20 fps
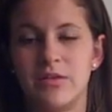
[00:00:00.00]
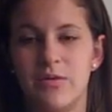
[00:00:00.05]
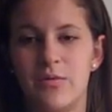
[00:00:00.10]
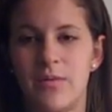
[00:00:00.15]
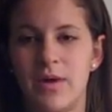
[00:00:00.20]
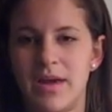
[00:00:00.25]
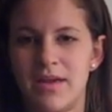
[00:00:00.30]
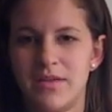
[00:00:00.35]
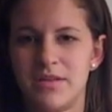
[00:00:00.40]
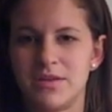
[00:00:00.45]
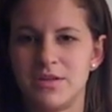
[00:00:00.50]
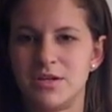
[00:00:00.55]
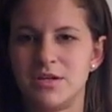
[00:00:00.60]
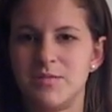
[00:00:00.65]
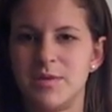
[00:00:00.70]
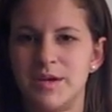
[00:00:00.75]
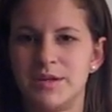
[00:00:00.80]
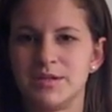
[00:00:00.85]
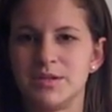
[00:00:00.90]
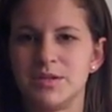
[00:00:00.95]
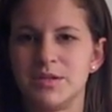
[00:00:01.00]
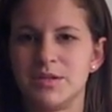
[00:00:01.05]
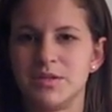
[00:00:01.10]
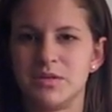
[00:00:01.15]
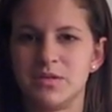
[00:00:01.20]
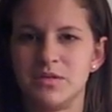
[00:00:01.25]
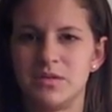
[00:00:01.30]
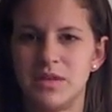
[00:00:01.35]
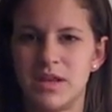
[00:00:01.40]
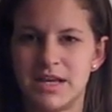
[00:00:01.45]
the way that she makes
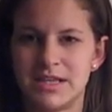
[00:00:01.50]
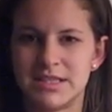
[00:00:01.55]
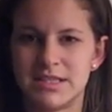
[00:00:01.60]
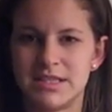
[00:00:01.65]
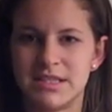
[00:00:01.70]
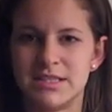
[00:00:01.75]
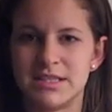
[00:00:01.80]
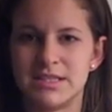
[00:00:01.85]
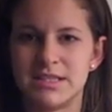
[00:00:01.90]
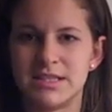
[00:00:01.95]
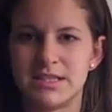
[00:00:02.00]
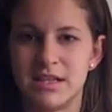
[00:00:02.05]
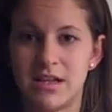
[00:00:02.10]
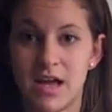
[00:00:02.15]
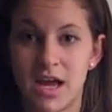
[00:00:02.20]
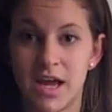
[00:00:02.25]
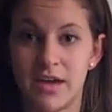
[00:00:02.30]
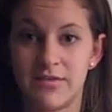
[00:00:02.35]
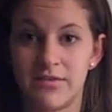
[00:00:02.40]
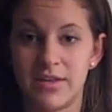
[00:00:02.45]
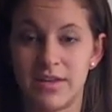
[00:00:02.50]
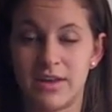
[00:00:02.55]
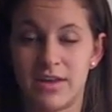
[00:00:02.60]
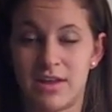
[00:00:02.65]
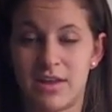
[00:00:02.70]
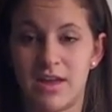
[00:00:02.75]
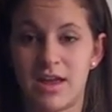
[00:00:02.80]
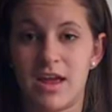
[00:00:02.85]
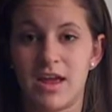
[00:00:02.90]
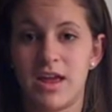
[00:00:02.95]
her lessons
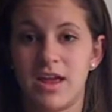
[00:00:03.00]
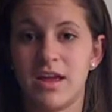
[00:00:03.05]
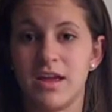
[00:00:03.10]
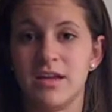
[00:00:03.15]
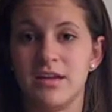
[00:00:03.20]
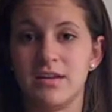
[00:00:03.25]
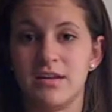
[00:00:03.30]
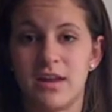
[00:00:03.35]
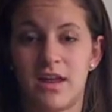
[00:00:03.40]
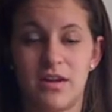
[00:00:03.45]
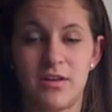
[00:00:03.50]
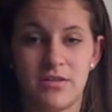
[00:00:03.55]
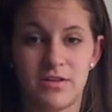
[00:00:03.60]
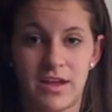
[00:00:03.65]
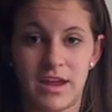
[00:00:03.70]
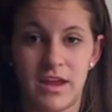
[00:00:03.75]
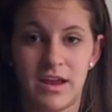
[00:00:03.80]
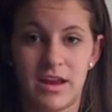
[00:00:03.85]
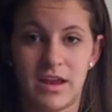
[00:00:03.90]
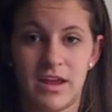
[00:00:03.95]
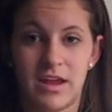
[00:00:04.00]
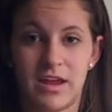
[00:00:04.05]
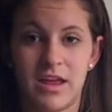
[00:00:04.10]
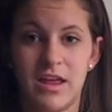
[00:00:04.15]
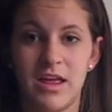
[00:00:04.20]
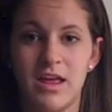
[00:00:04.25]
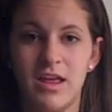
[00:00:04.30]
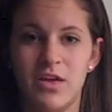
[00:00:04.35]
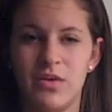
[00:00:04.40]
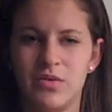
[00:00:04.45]
lively and entertaining
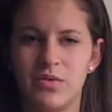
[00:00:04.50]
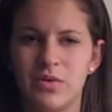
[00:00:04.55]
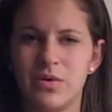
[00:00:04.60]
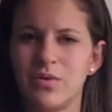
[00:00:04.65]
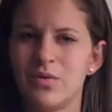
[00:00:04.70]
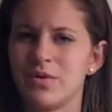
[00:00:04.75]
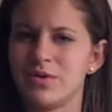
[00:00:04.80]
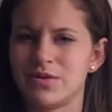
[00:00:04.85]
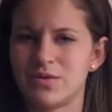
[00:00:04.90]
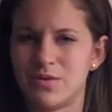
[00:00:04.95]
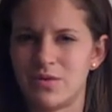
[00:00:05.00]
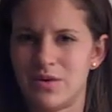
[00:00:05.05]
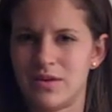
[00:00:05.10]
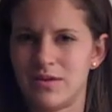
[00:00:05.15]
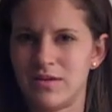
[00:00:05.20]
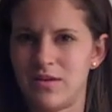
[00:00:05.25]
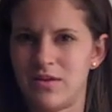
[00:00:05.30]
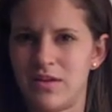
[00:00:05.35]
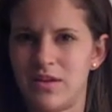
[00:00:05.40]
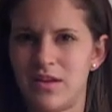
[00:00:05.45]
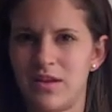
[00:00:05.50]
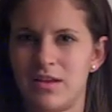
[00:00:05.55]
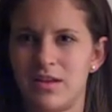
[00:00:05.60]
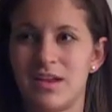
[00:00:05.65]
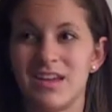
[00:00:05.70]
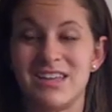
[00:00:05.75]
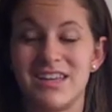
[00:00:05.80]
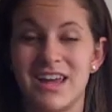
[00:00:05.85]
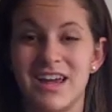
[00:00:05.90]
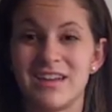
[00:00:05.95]
through her storytelling and
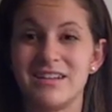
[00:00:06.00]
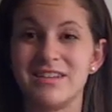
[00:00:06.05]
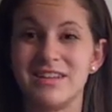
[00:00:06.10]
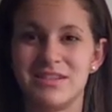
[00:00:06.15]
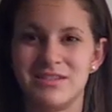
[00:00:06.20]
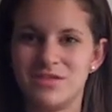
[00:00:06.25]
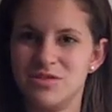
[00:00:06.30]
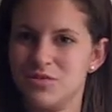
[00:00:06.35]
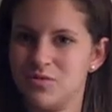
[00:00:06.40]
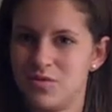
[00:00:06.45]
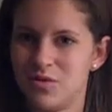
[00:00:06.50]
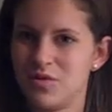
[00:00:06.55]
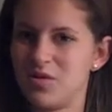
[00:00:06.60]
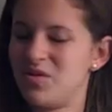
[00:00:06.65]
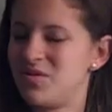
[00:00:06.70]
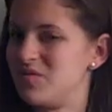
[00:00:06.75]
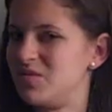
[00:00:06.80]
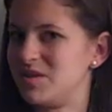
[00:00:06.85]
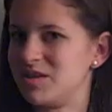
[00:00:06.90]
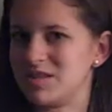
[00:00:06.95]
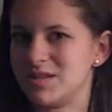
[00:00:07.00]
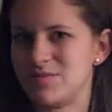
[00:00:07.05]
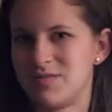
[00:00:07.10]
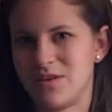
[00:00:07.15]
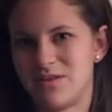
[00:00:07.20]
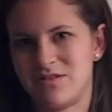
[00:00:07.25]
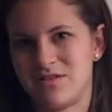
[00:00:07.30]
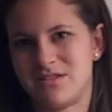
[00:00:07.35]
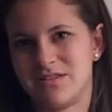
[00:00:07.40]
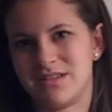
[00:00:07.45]
connecting to her own
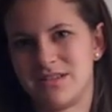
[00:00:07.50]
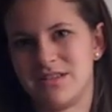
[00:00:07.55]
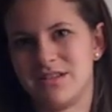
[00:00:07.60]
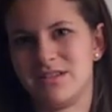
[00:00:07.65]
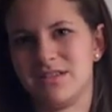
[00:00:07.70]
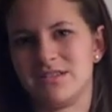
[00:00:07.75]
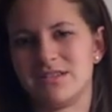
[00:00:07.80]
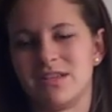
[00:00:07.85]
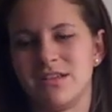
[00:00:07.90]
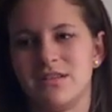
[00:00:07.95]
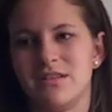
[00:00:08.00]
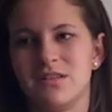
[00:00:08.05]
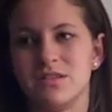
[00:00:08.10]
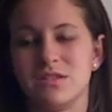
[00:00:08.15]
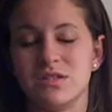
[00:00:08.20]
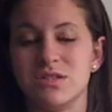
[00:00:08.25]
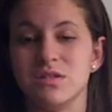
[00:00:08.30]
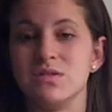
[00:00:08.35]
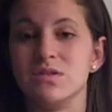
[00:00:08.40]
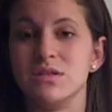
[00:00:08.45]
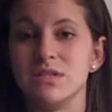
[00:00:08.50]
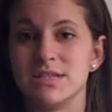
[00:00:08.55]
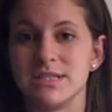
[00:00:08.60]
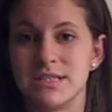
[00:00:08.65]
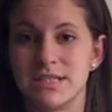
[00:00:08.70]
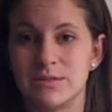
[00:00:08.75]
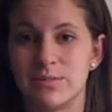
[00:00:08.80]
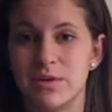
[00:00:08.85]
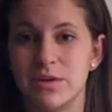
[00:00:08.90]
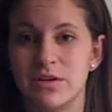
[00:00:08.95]
experiences and the students'
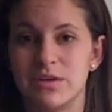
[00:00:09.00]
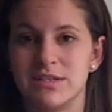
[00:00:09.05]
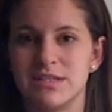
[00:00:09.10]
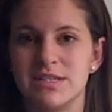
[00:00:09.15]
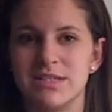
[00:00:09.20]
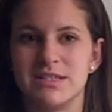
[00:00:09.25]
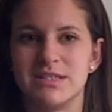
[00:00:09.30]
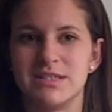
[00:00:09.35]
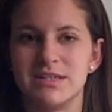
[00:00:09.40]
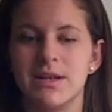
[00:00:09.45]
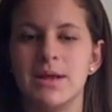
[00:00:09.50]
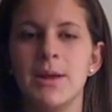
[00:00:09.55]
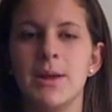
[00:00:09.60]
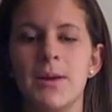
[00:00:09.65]
experiences